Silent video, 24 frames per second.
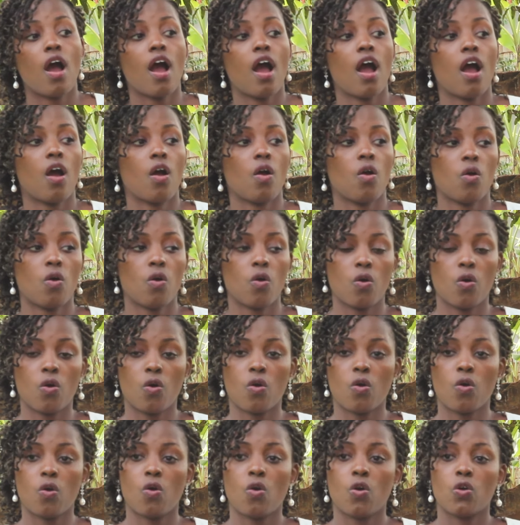Wow.
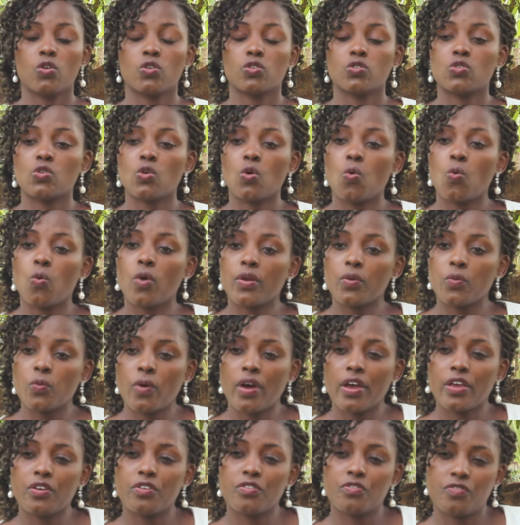So
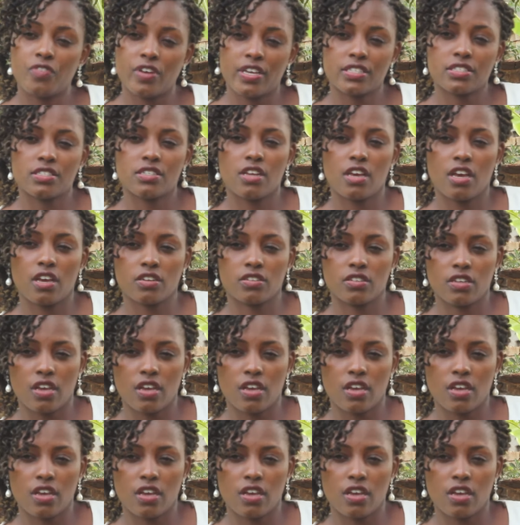when were you first